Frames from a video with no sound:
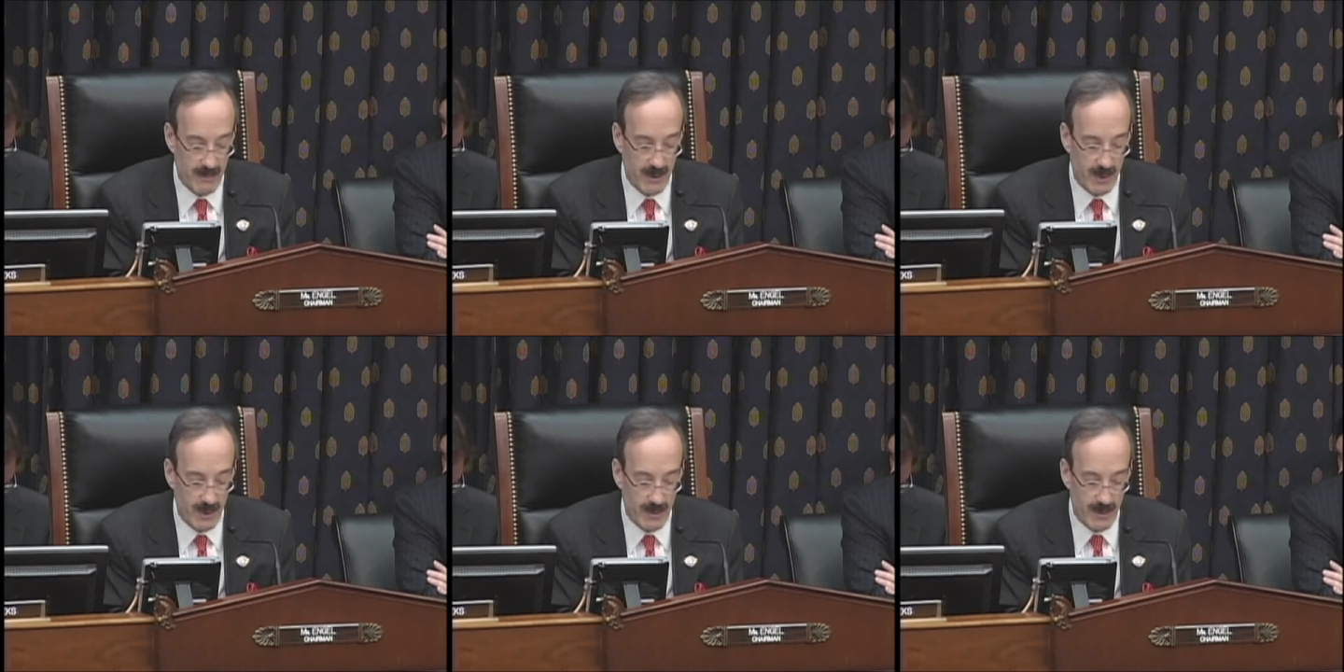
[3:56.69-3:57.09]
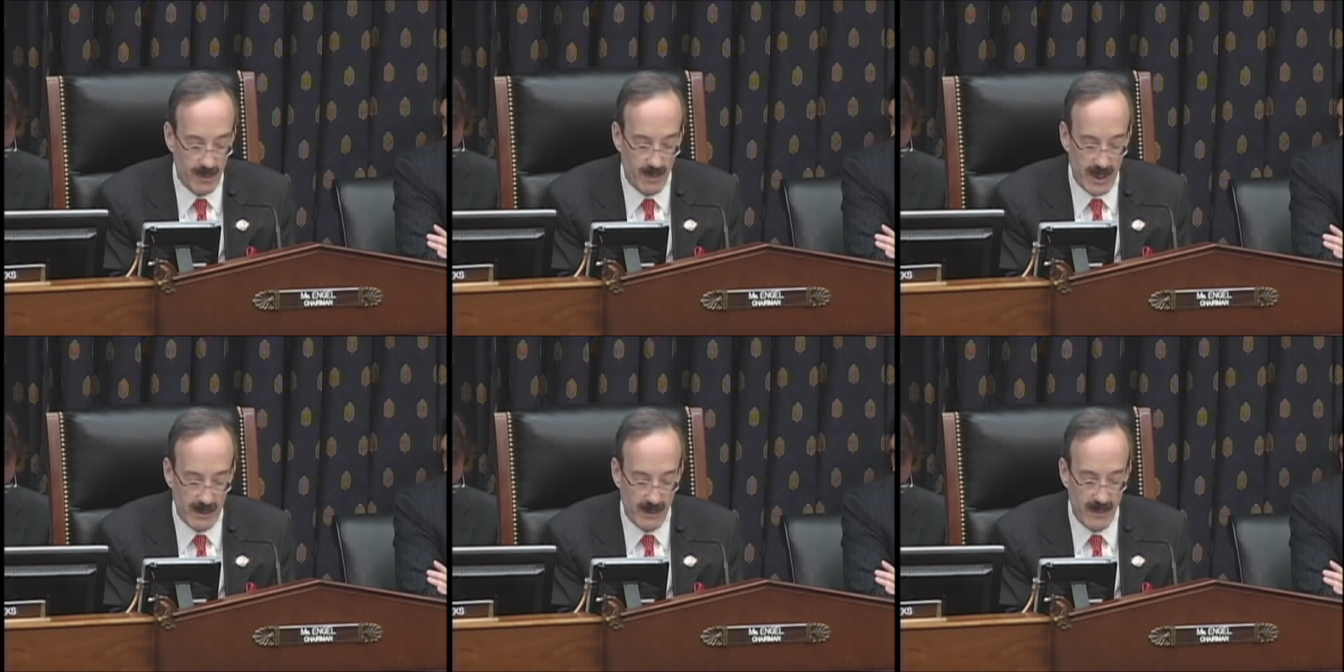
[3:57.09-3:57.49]
the
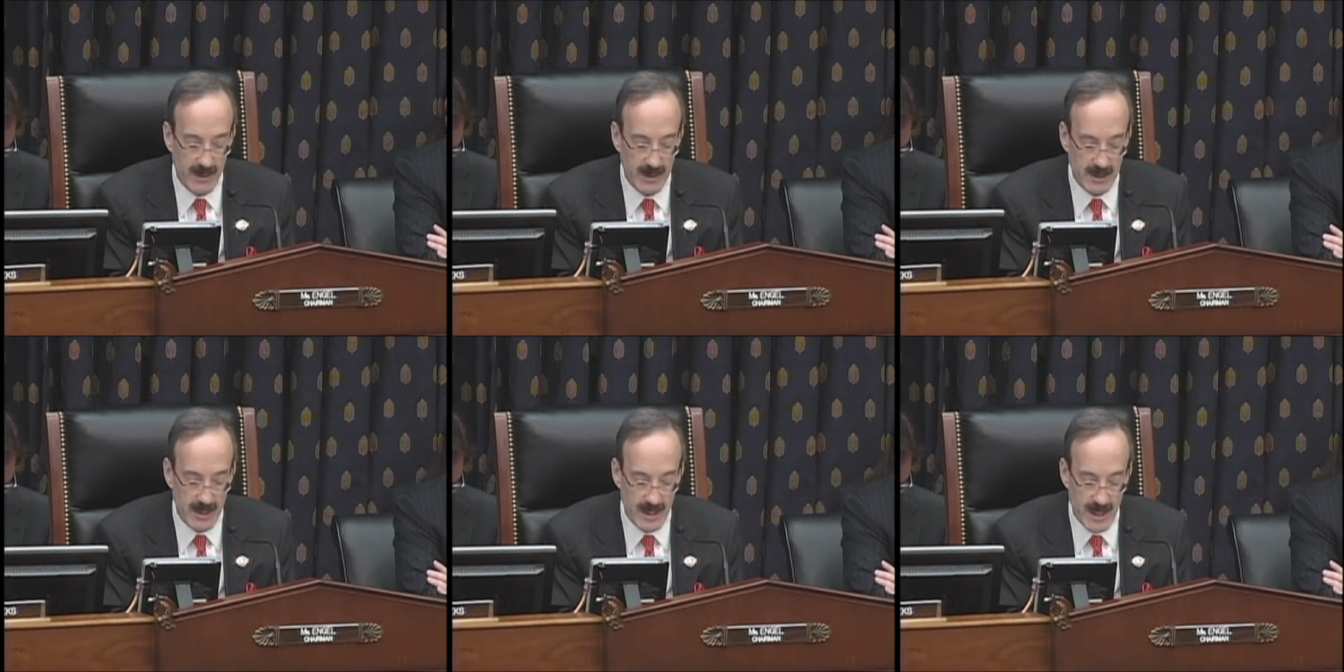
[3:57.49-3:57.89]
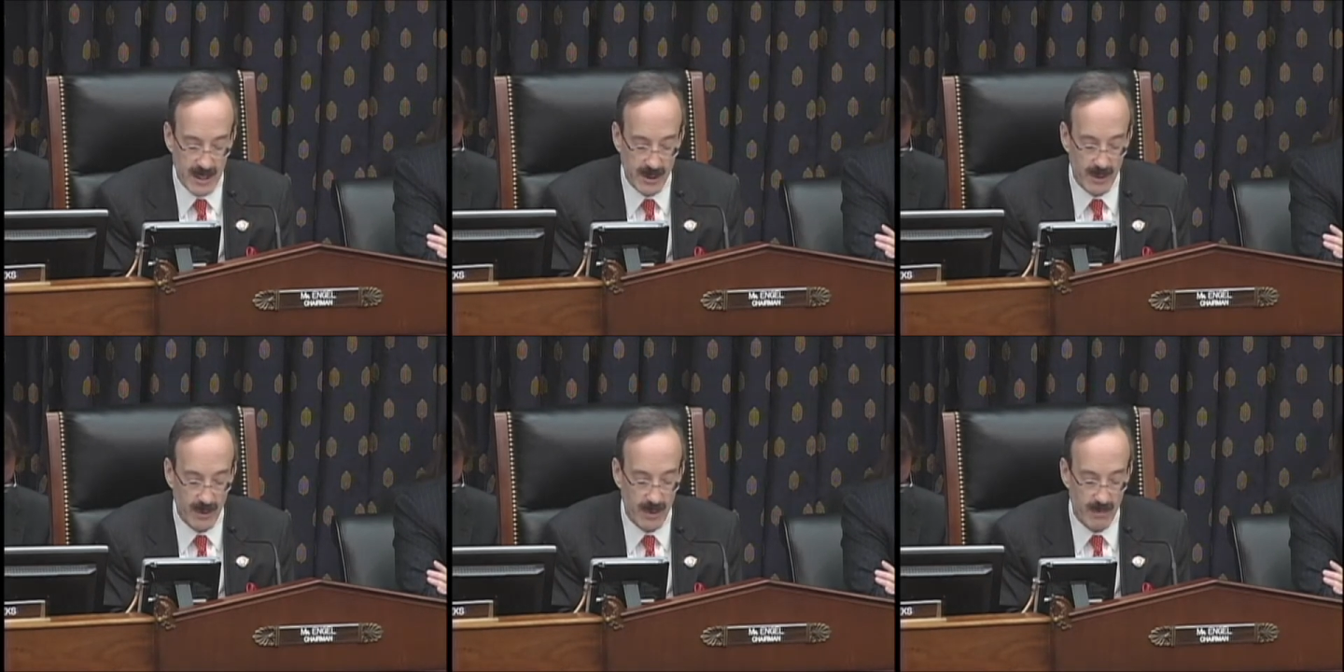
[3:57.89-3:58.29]
earthquake that the
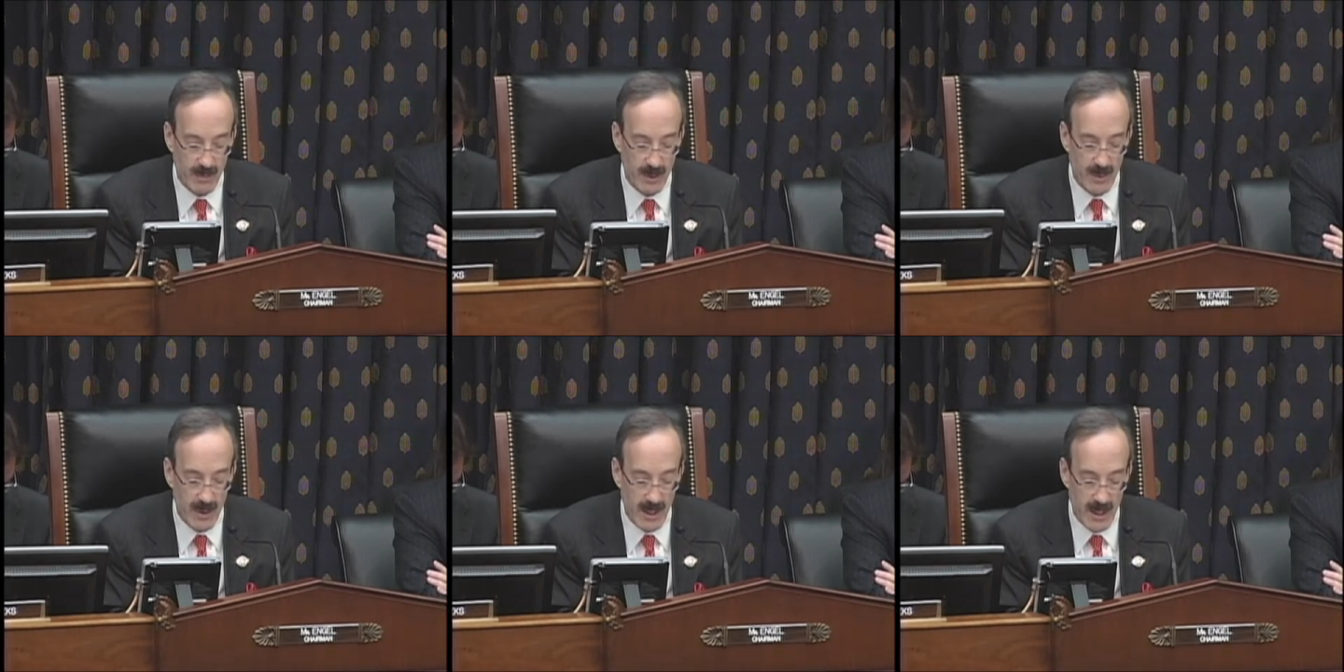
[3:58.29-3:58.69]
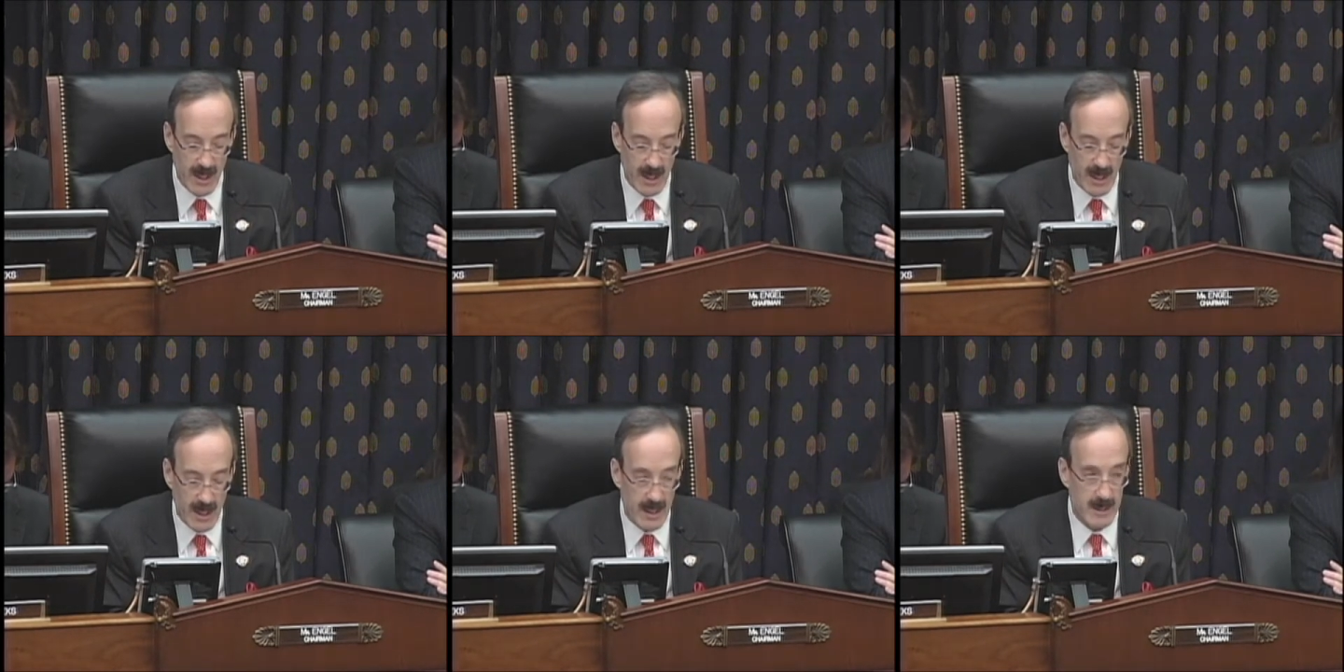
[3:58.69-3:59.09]
international community
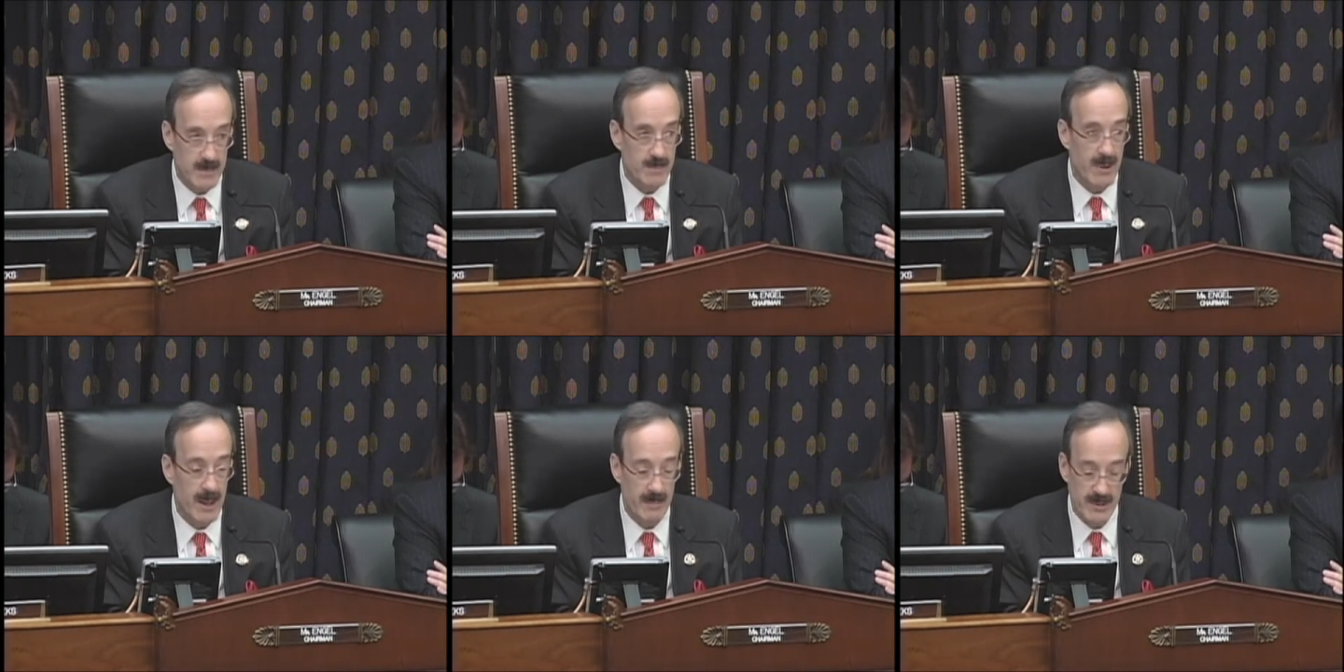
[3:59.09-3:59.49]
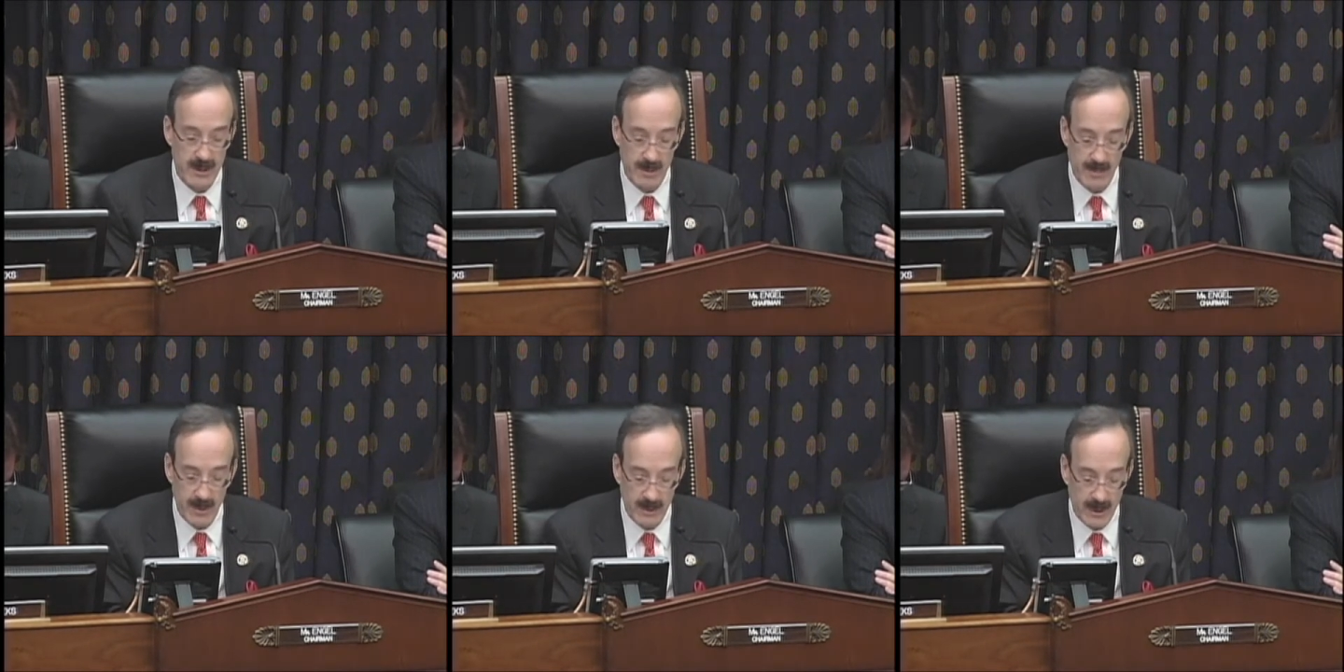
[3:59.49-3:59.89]
has promised to build